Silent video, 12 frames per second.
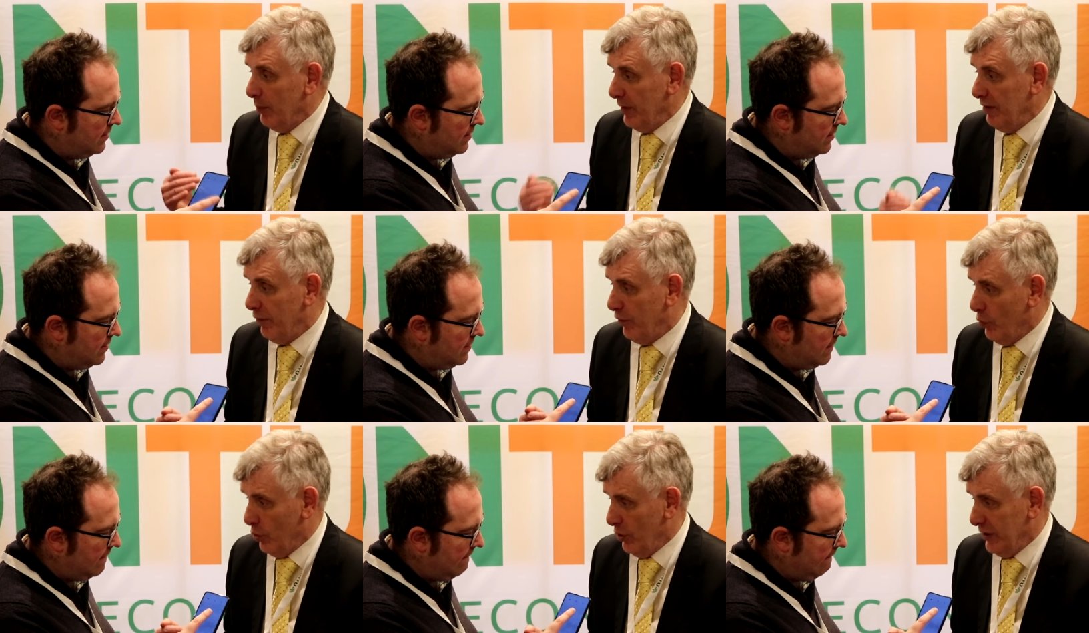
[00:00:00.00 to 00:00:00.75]

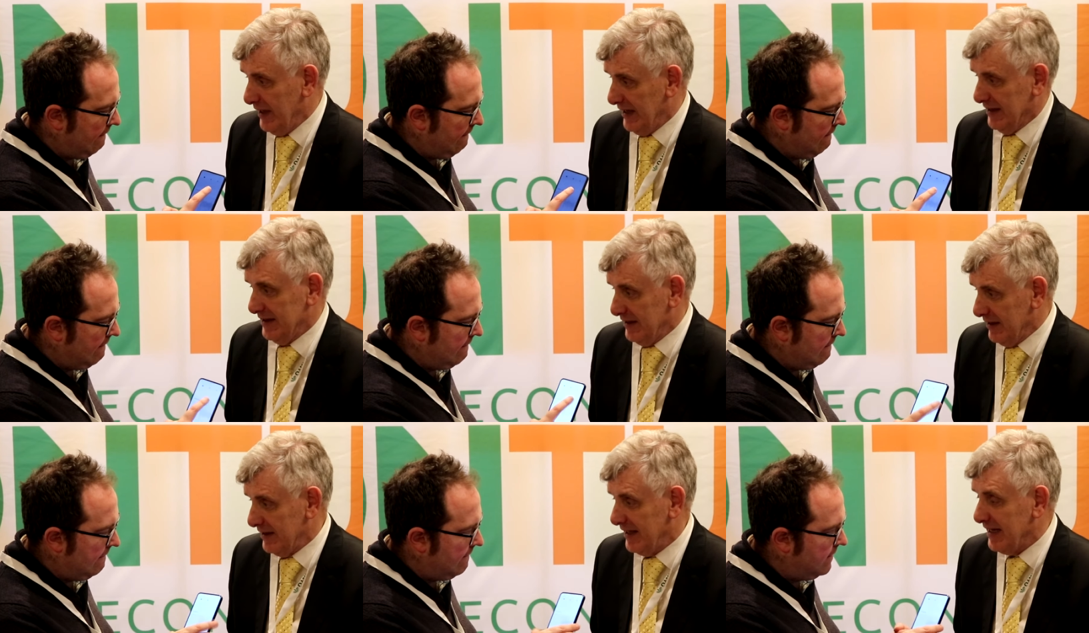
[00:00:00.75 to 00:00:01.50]
Speaker 1: before they can
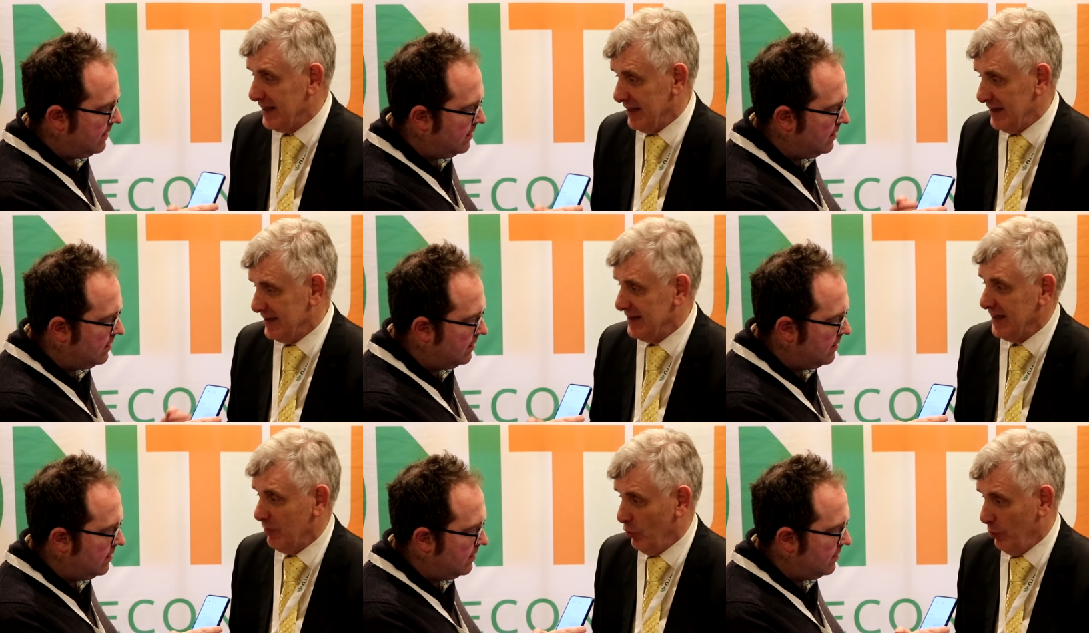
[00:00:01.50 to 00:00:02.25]
get to the
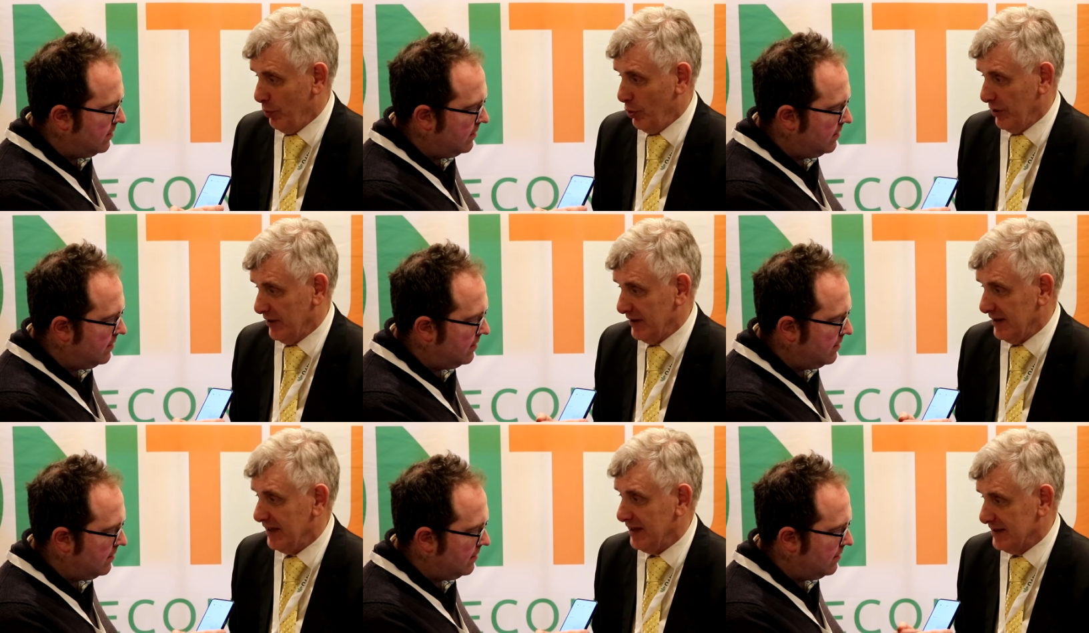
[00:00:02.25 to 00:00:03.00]
zero point
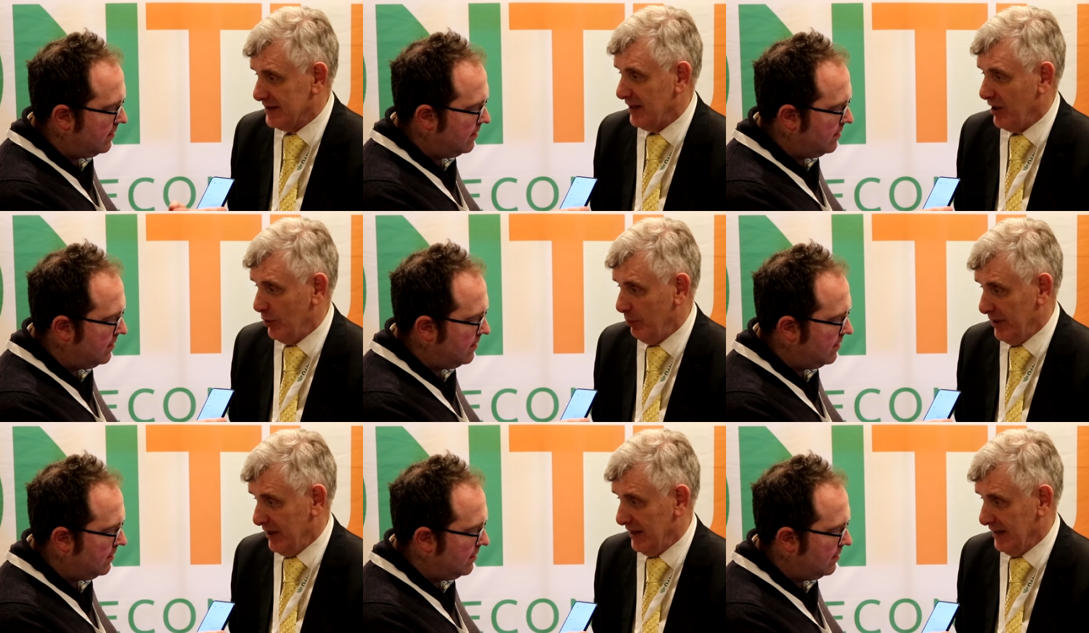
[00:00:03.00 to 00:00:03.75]
that they can start
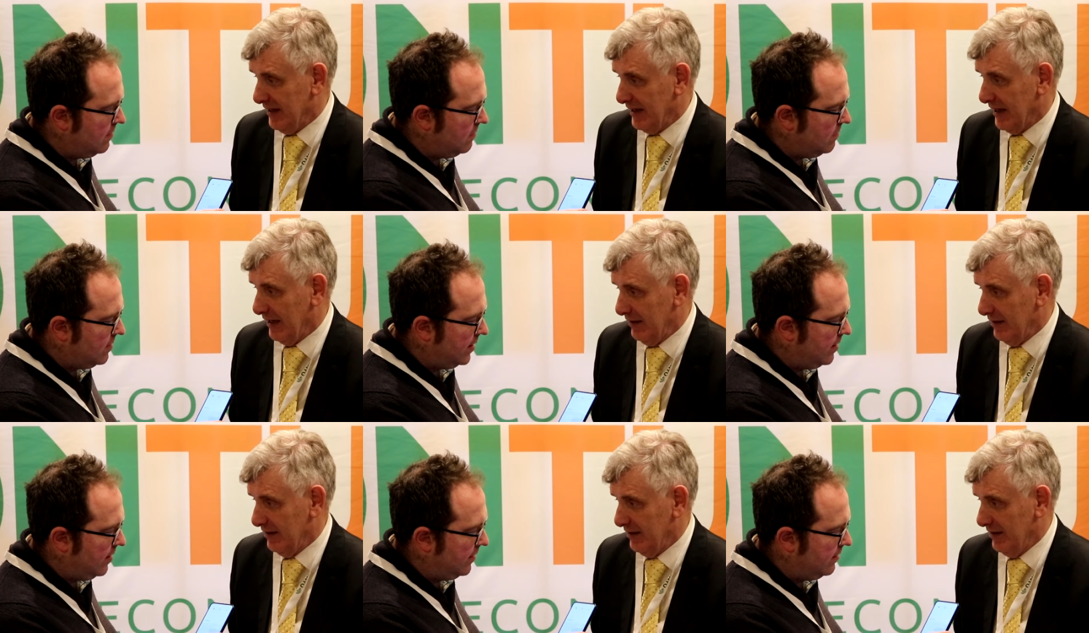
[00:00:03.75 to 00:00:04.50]
building again.
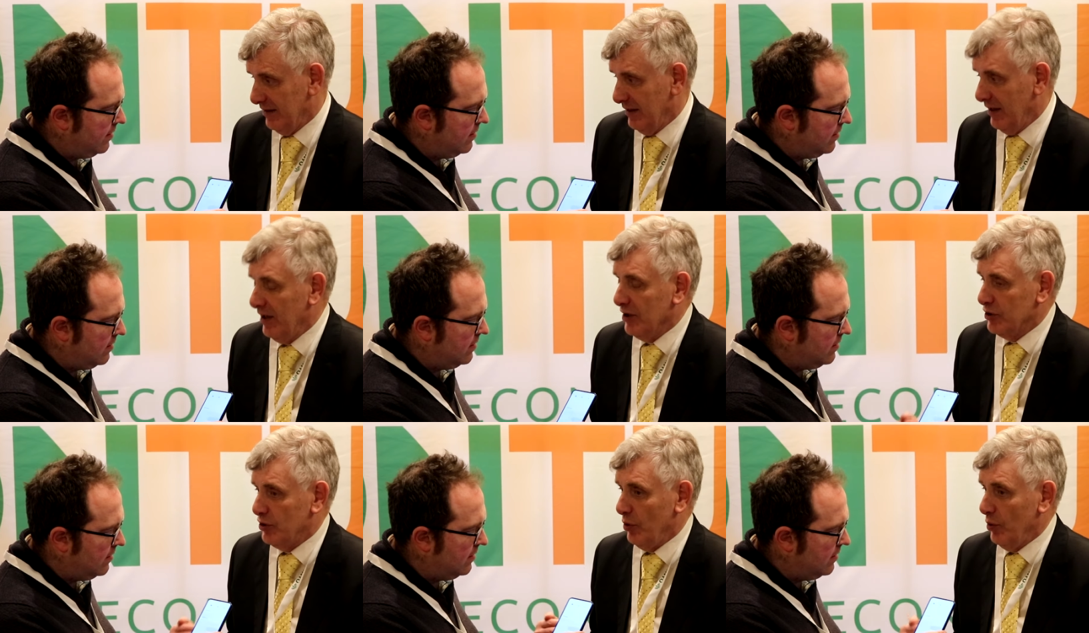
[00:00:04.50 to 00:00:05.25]

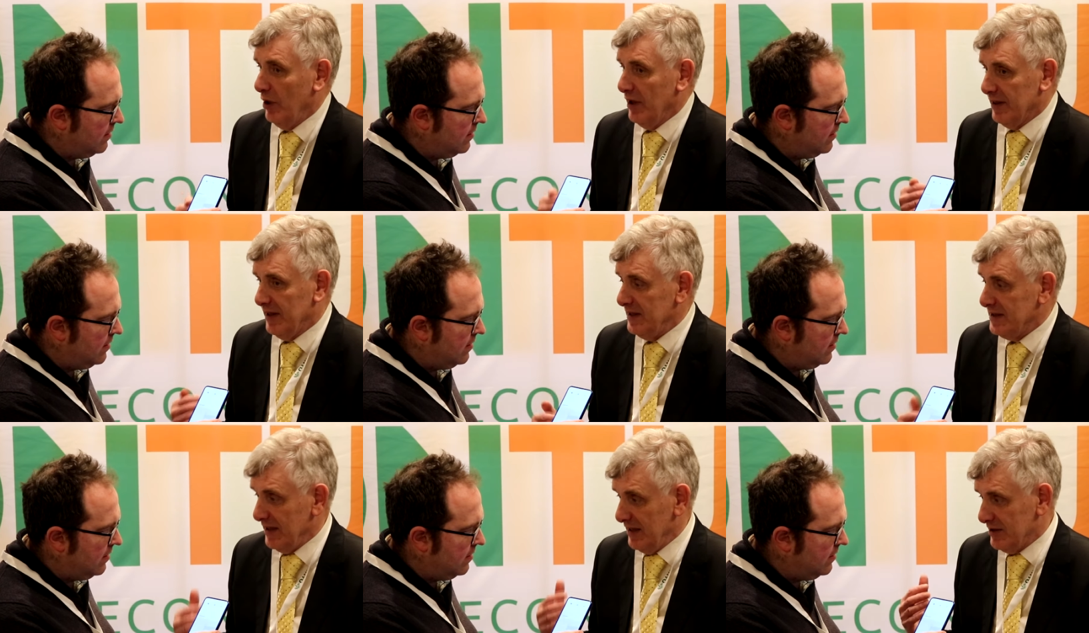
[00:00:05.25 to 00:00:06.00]
So
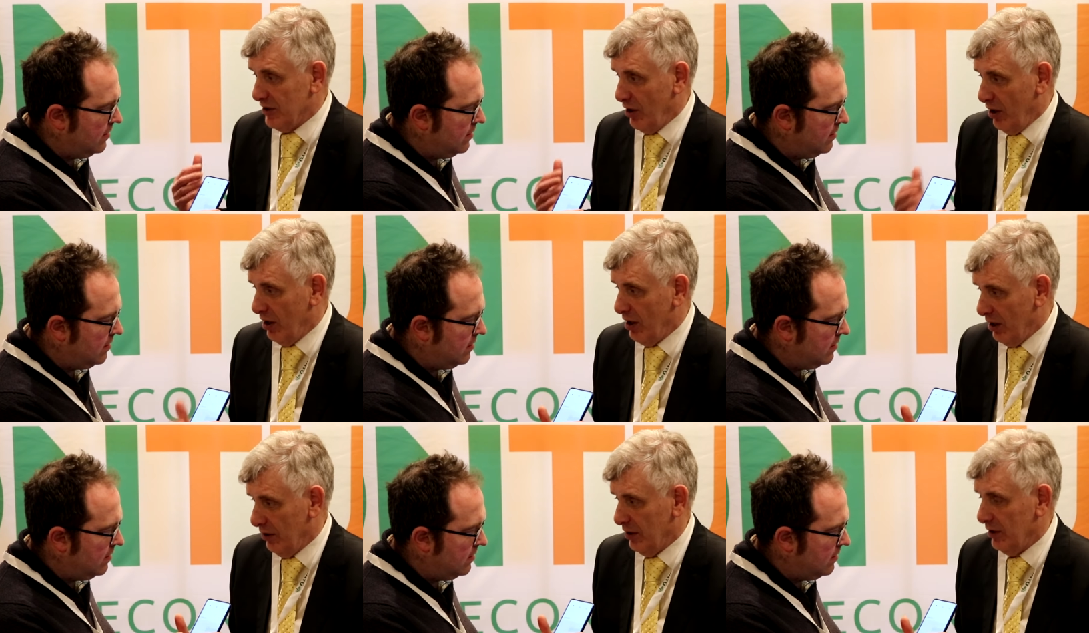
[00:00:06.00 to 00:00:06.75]
this is the
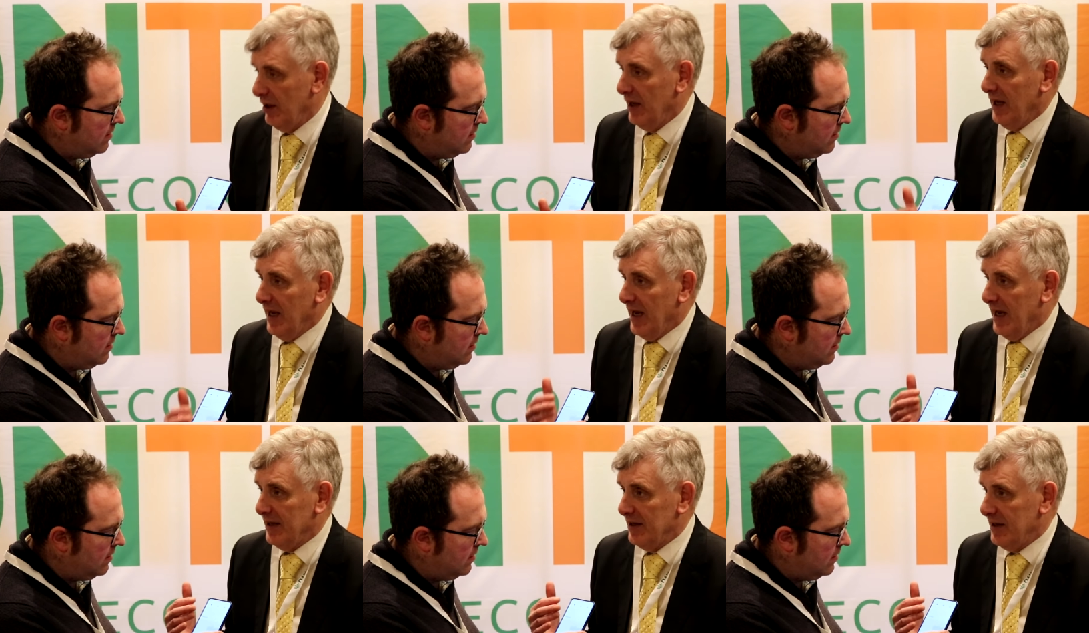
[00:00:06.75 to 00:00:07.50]
horror,
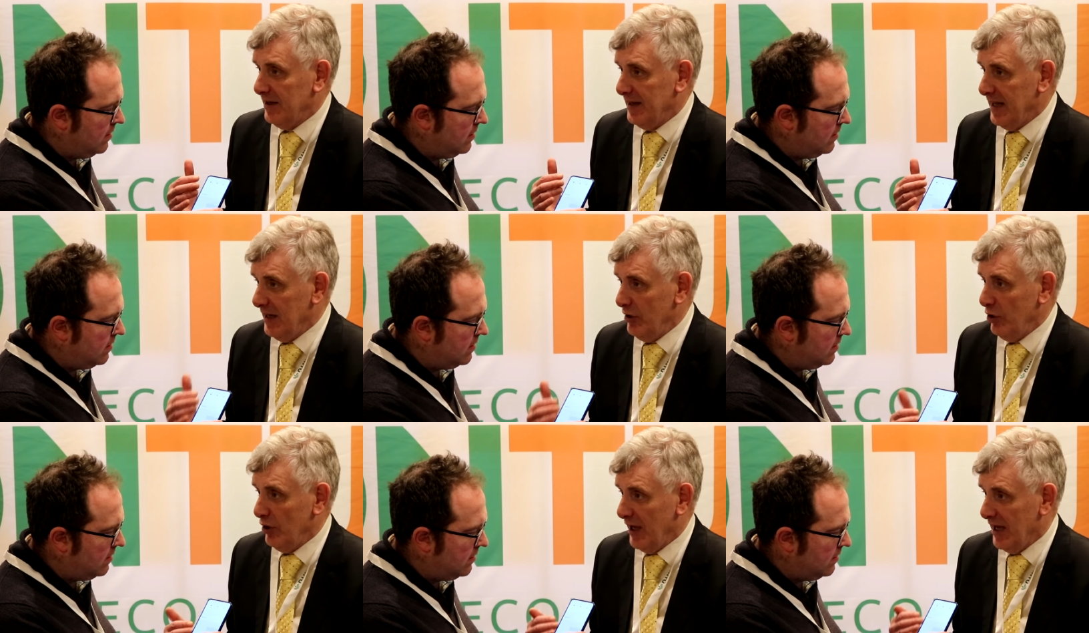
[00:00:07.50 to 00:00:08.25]
and then
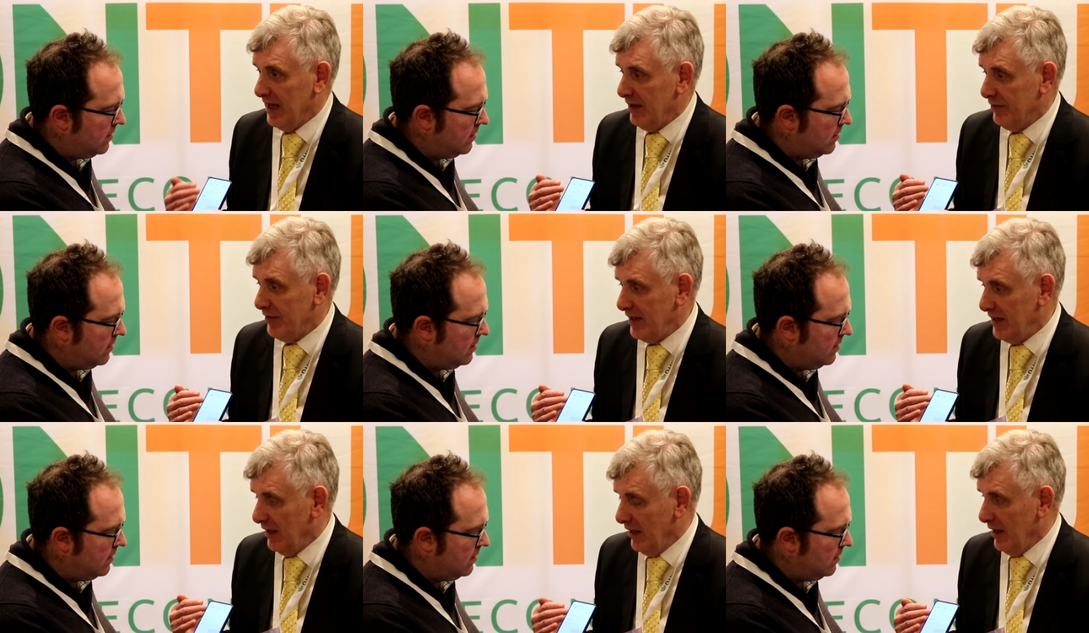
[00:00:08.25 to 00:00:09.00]
you have the